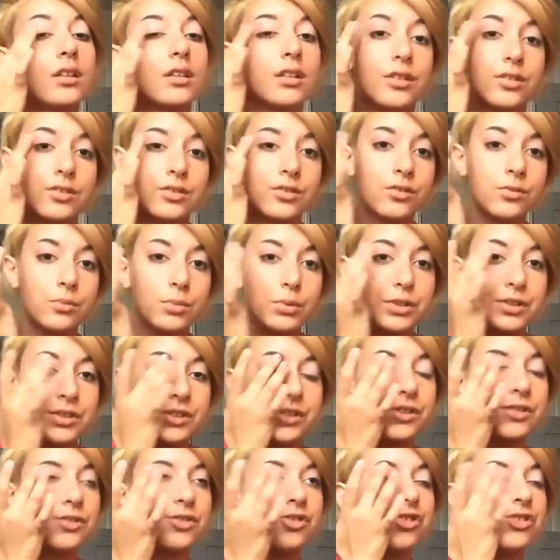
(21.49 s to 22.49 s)
There's no
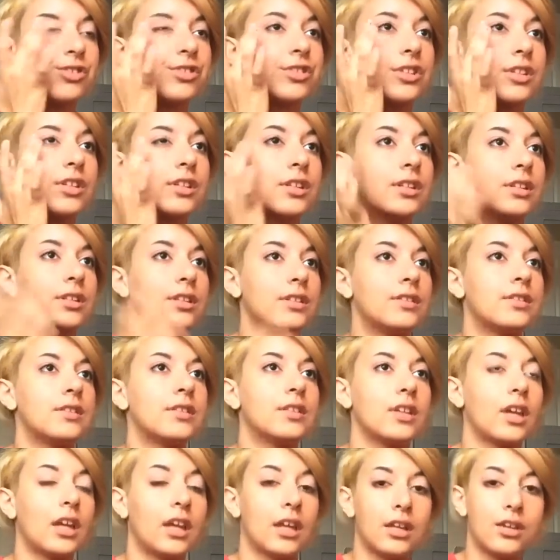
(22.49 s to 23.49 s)
precision to
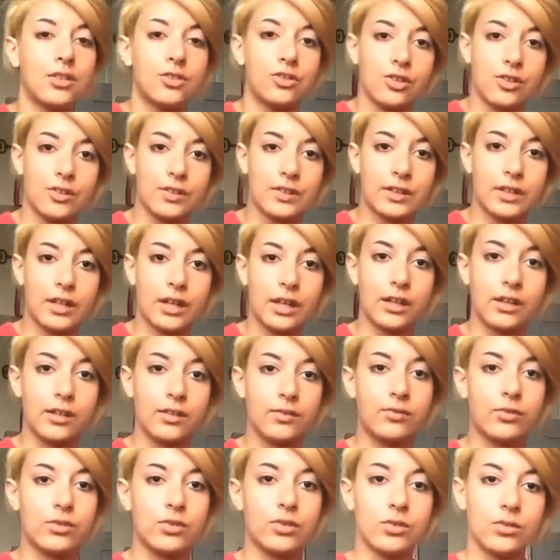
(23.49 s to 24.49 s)
this. It's just kind
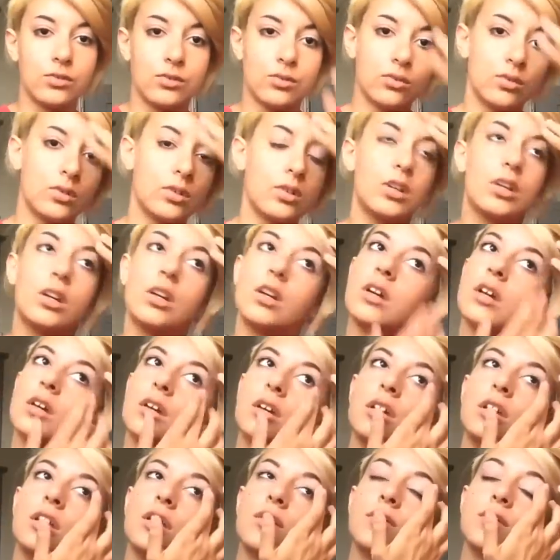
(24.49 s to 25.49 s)
of to
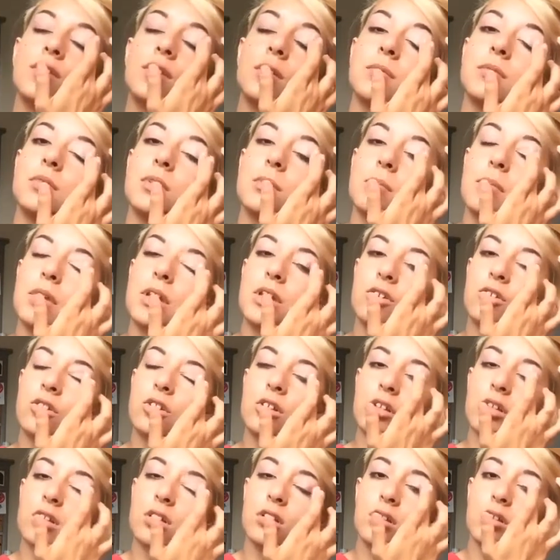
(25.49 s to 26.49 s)
give some
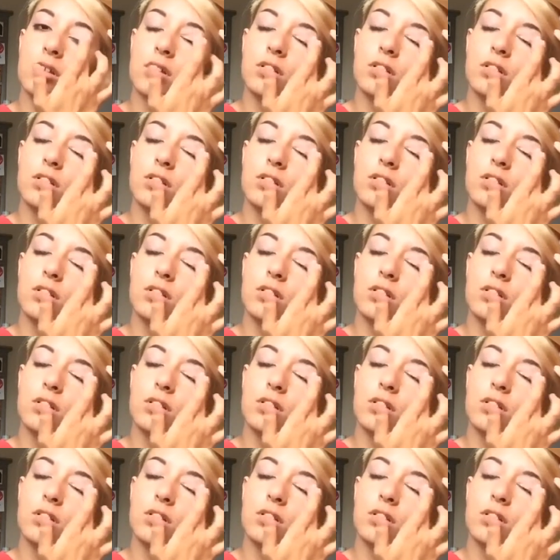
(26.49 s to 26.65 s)
dimension.